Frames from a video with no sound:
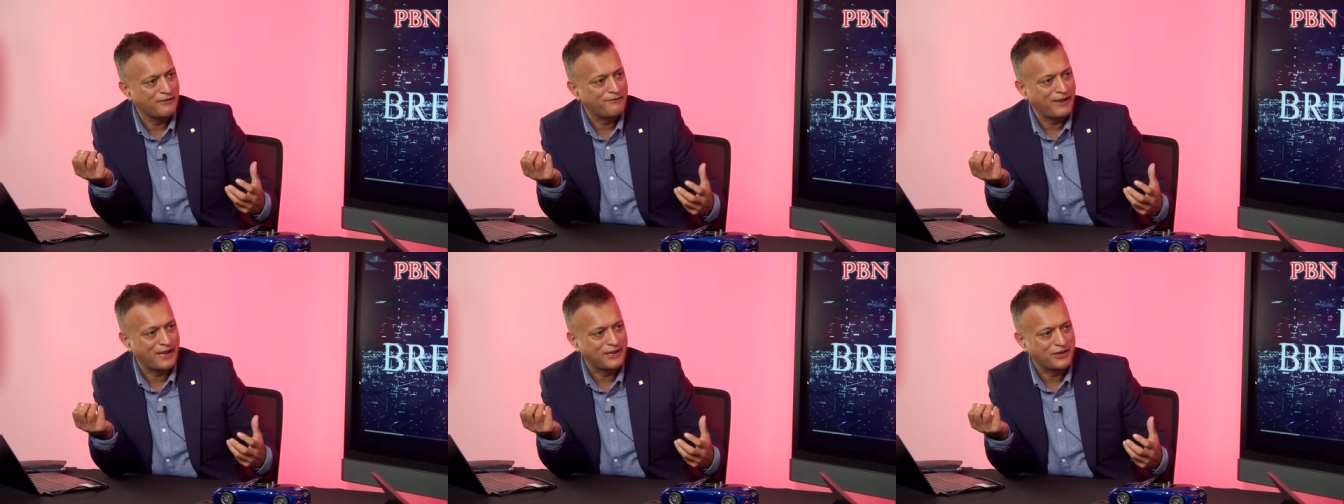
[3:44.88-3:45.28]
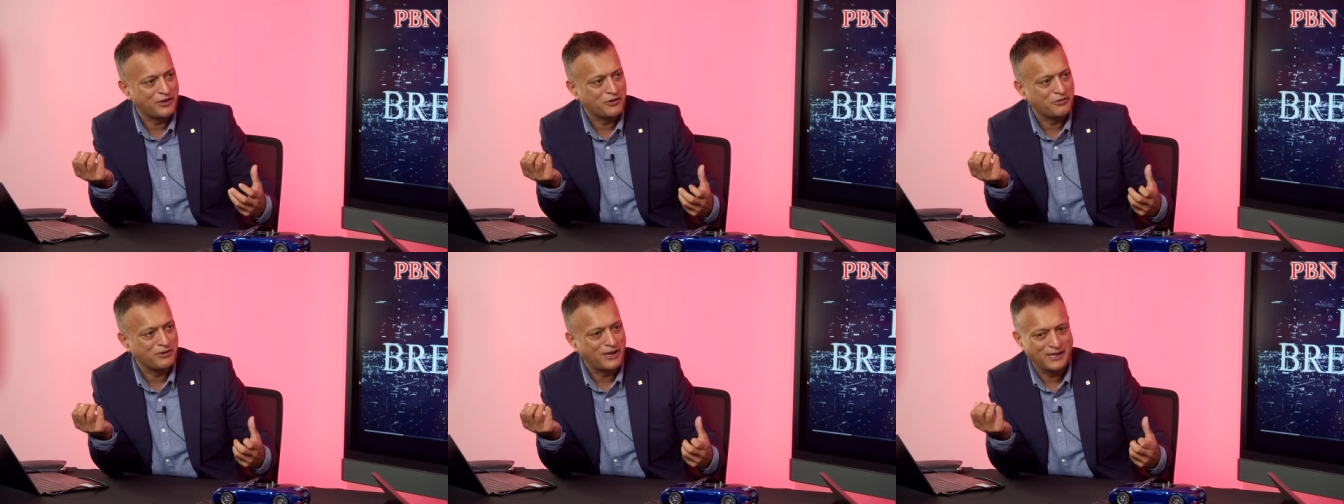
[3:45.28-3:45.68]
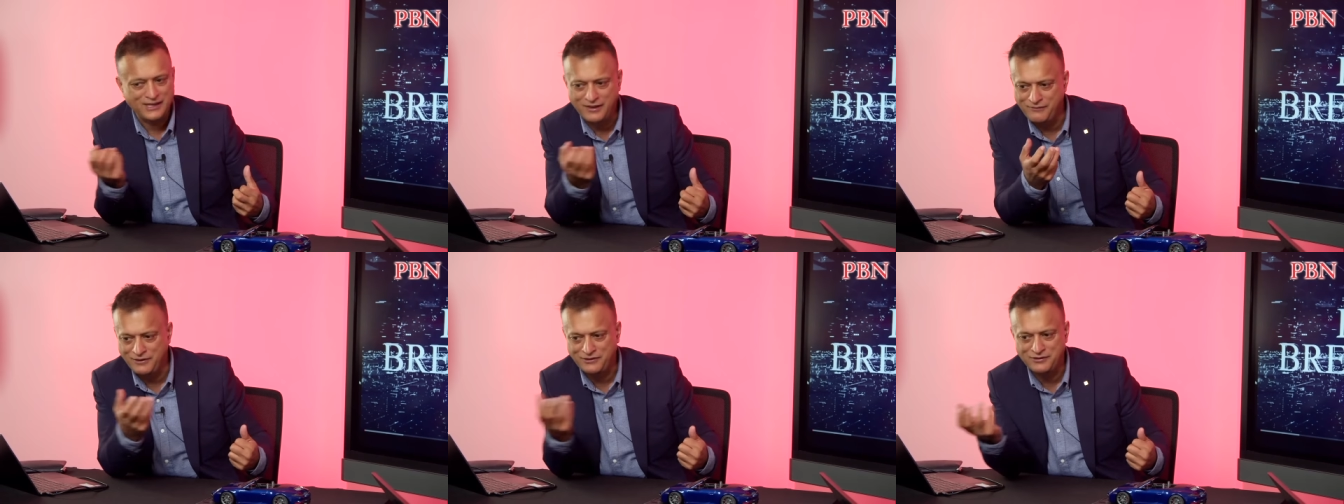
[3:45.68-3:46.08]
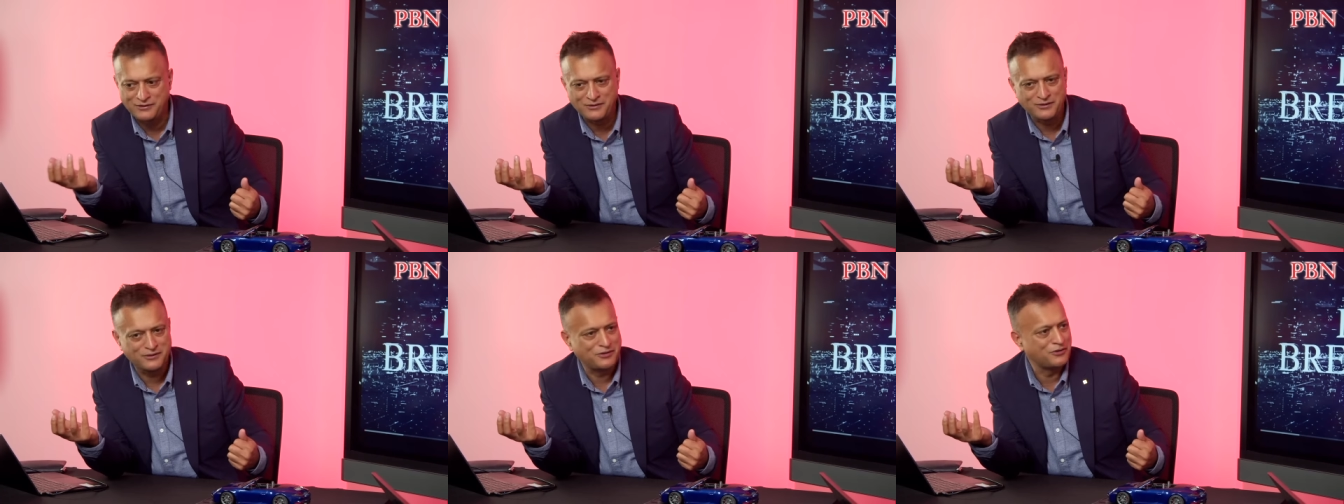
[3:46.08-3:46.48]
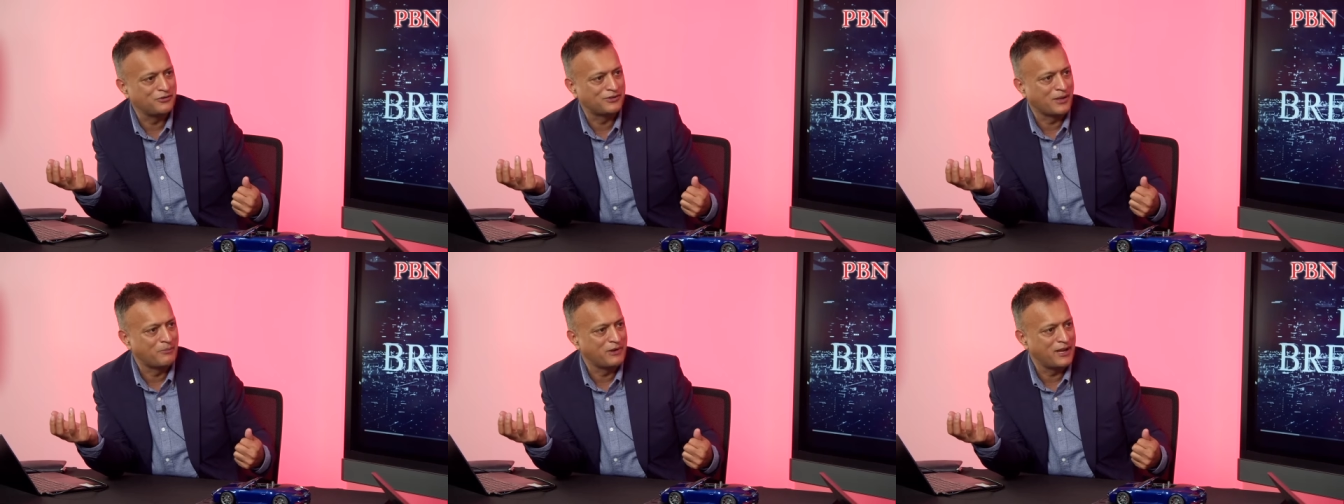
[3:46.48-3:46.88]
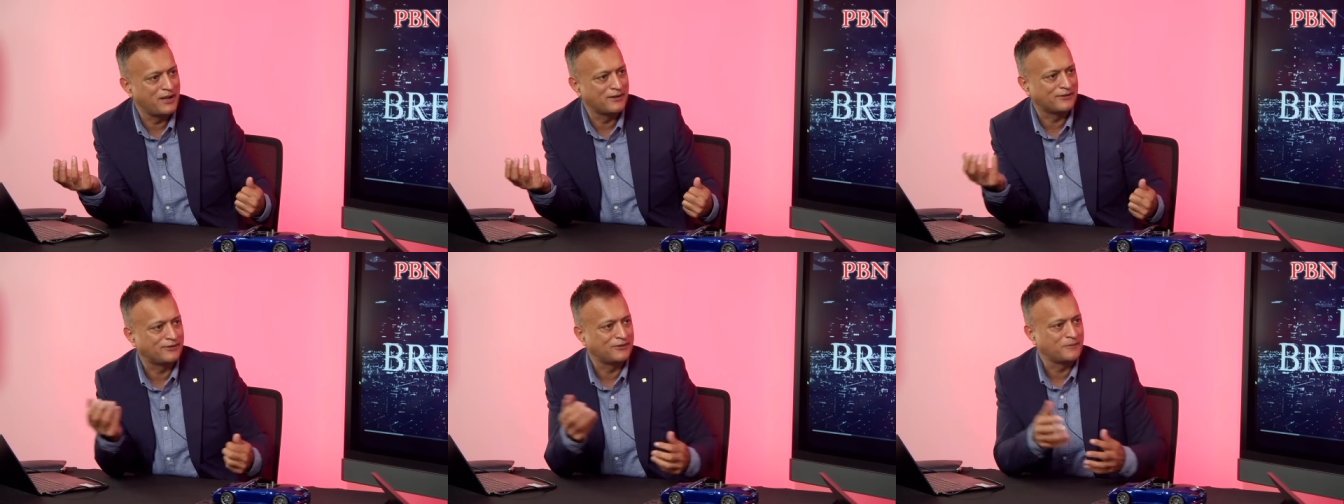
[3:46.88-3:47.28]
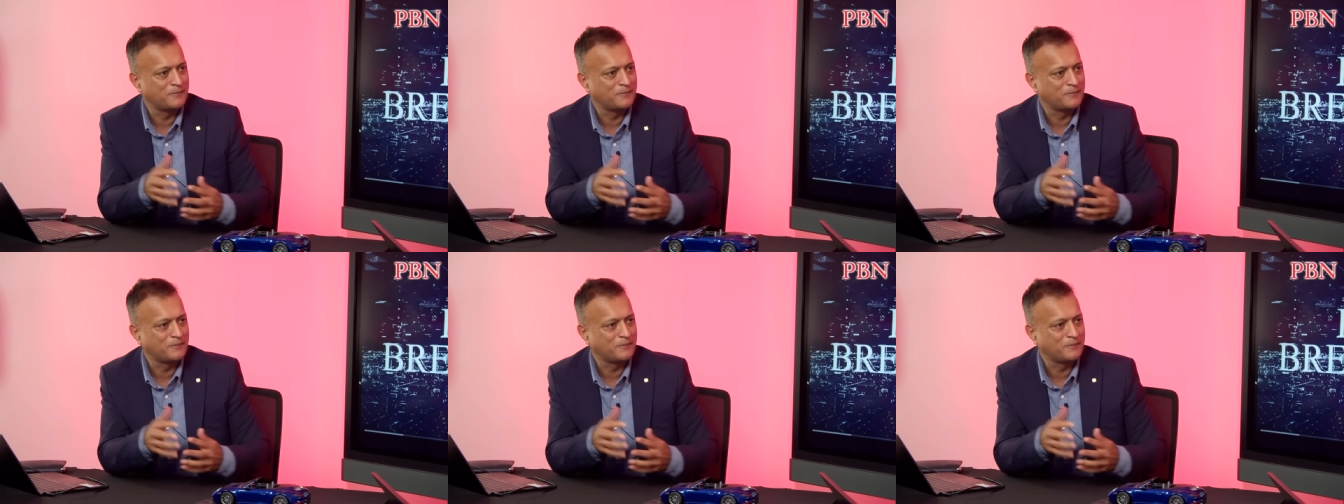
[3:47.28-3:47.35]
value and give it to, the, to someone well, else. I